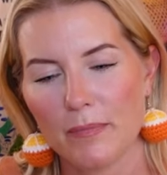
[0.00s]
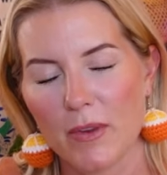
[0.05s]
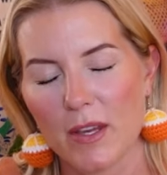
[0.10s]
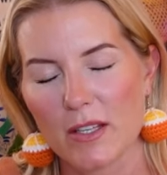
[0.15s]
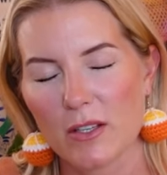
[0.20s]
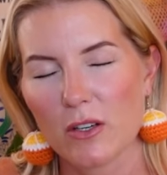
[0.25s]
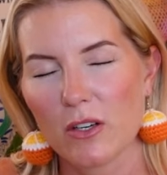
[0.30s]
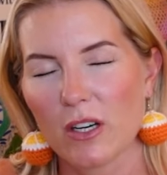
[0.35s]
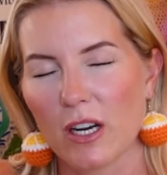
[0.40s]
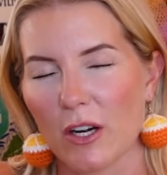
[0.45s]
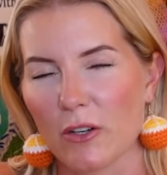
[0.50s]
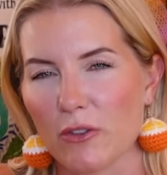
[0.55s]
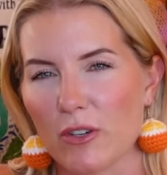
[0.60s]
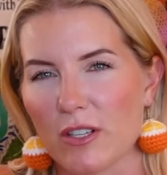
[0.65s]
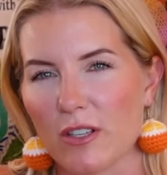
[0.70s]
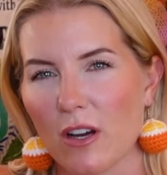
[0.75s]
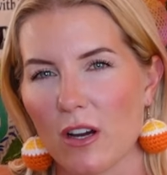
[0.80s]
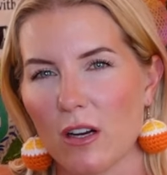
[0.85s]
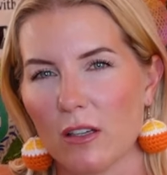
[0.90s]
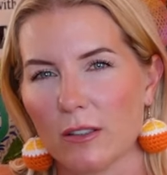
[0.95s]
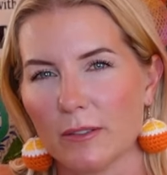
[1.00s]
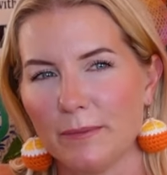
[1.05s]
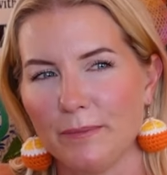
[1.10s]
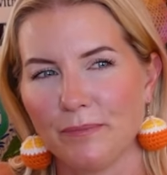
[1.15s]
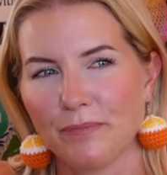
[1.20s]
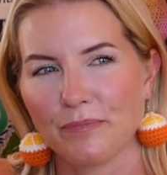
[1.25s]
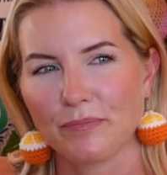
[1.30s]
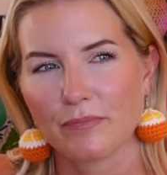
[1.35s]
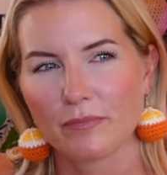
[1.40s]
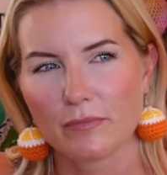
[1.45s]
Is there a country song
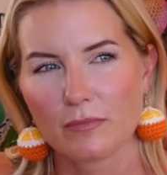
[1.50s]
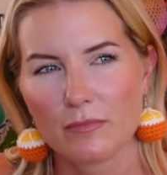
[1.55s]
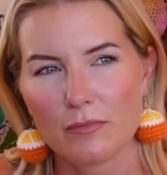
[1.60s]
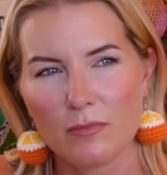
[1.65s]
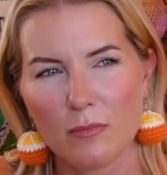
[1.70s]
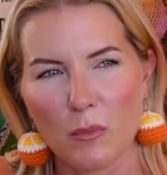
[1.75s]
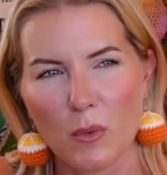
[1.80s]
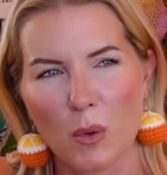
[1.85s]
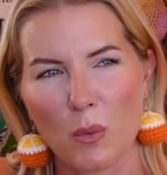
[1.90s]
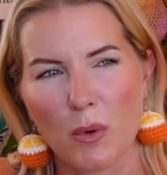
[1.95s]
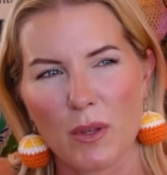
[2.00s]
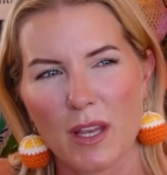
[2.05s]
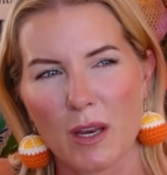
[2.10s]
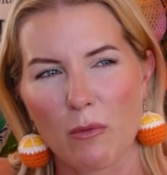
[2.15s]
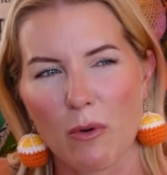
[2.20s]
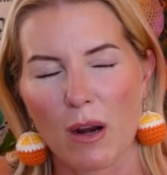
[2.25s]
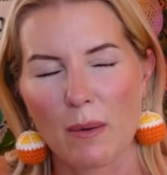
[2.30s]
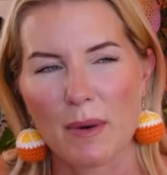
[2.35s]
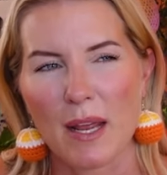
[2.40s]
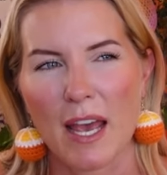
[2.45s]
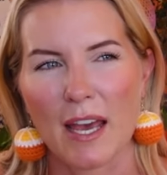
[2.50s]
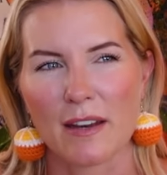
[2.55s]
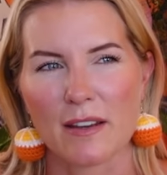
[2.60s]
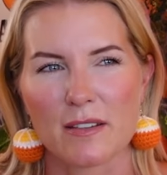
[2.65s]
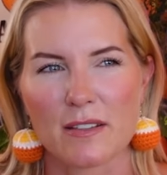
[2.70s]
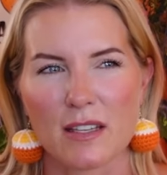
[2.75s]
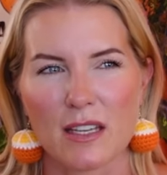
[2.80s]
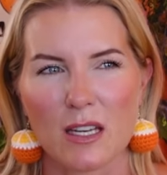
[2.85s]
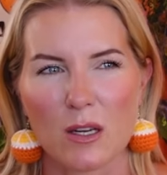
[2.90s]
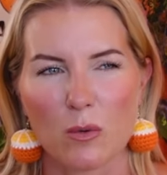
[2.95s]
where they rhymed
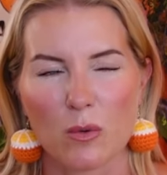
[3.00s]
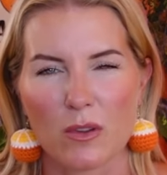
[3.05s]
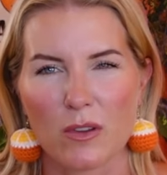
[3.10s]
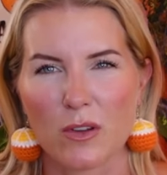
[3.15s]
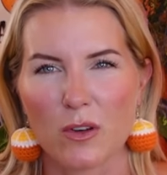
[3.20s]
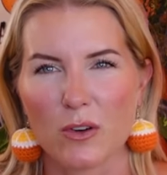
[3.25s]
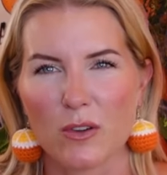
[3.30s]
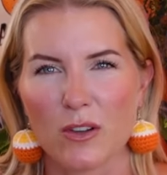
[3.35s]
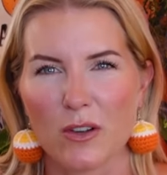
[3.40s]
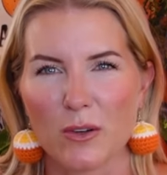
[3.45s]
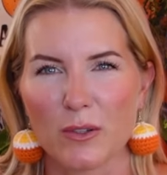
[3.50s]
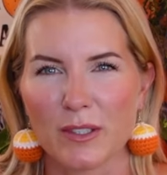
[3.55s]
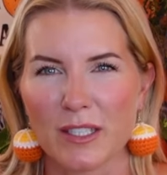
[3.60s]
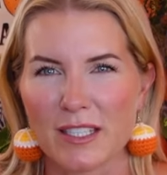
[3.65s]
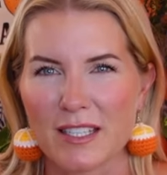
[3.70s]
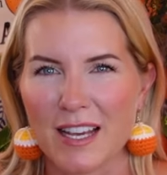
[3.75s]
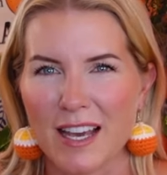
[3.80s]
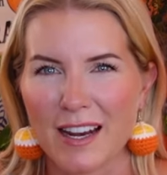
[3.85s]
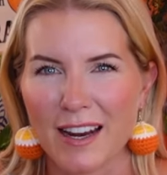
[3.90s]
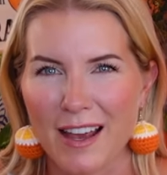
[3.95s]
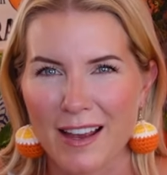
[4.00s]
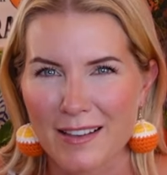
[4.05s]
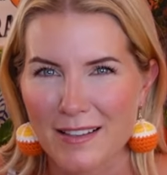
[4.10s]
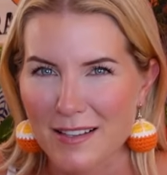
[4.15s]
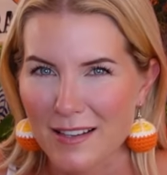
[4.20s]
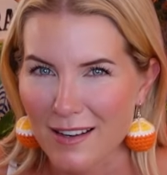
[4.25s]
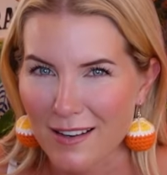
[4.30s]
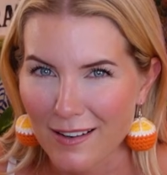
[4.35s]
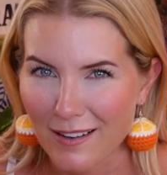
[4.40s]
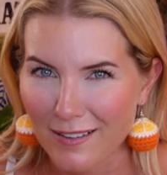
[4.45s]
Hennessy with "You're the Only
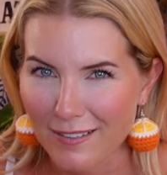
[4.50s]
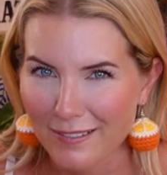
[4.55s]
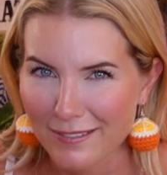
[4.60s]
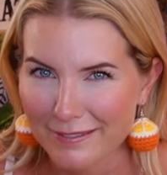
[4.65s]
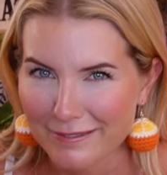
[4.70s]
Tennessee"?